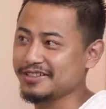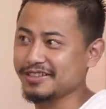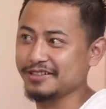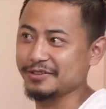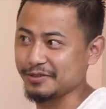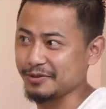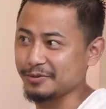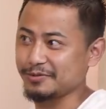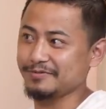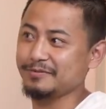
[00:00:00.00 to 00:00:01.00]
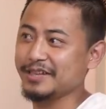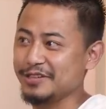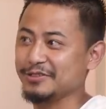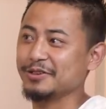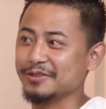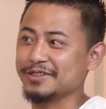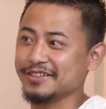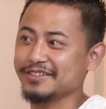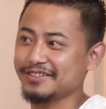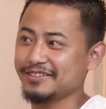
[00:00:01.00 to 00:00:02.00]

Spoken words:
kwan sineta man enjoy kurise